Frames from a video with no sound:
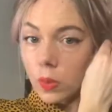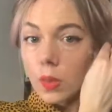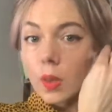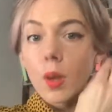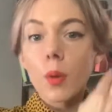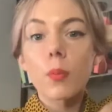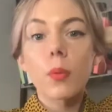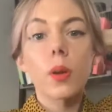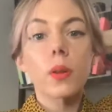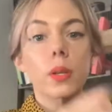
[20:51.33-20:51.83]

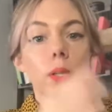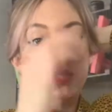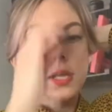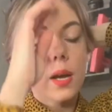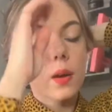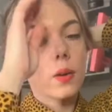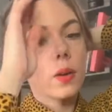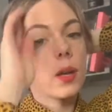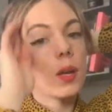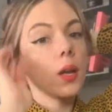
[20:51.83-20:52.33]
Pull this out.
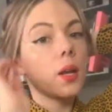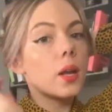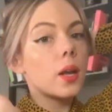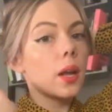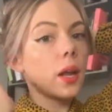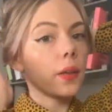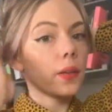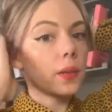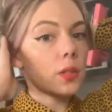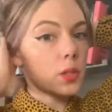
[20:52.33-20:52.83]

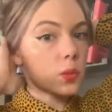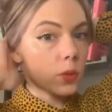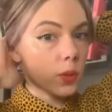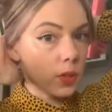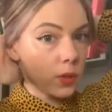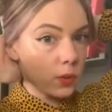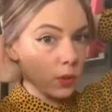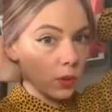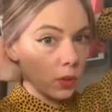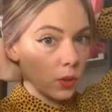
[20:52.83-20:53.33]
And this will give
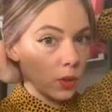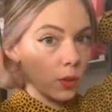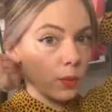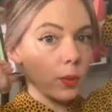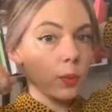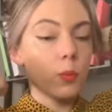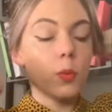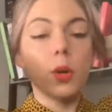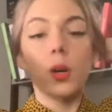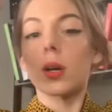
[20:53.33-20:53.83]
you a little bit
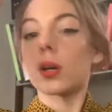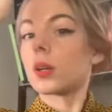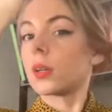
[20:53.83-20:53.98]
more